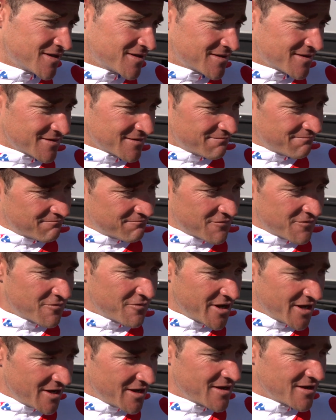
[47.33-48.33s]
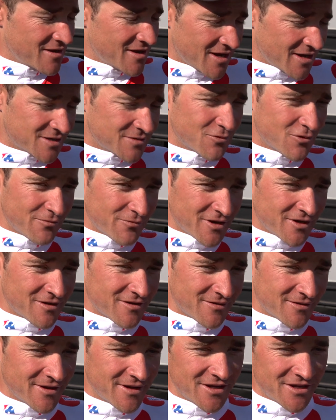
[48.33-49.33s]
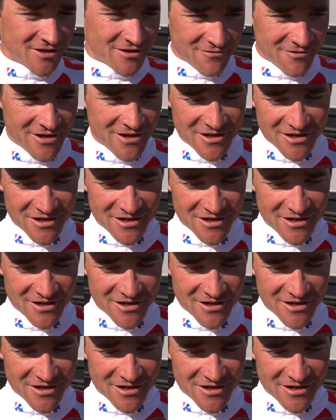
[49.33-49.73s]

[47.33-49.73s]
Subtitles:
it's really a nice moment. I really